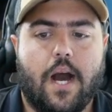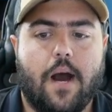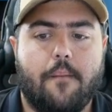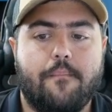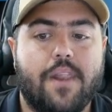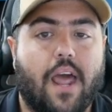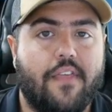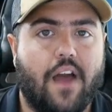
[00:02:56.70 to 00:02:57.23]

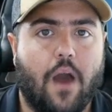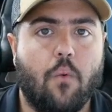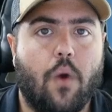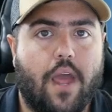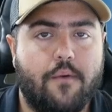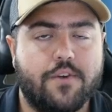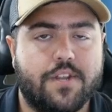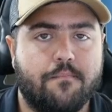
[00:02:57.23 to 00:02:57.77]
but
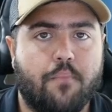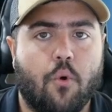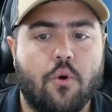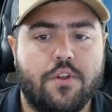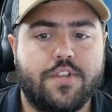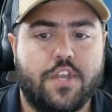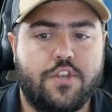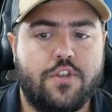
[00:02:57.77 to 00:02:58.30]
it was
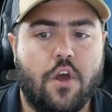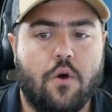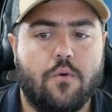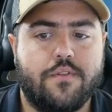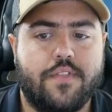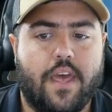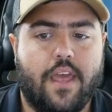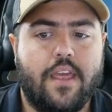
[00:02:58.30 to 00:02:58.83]
important to
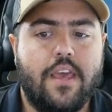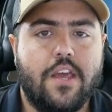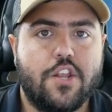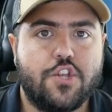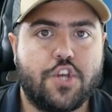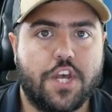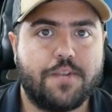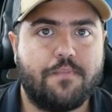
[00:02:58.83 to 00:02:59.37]
note that
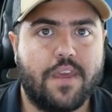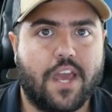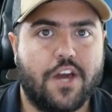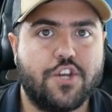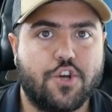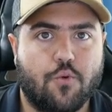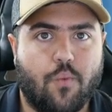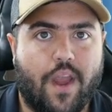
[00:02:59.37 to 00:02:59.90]
just
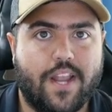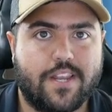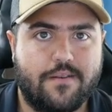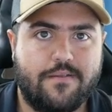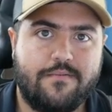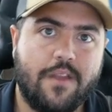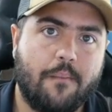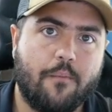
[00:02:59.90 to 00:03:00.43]
because you're ranked
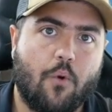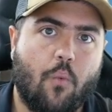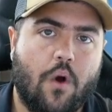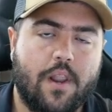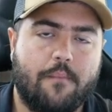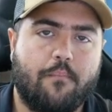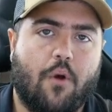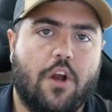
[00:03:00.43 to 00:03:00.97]
number
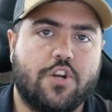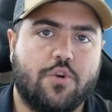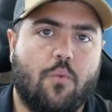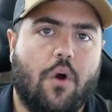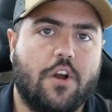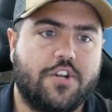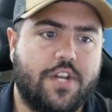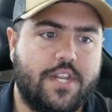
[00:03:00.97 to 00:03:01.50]
1 in pressure
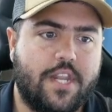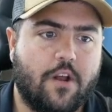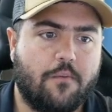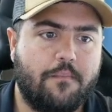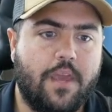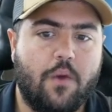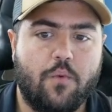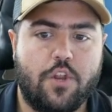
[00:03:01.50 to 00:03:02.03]
washing near
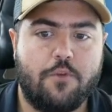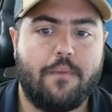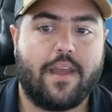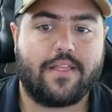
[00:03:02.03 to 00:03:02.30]
me when you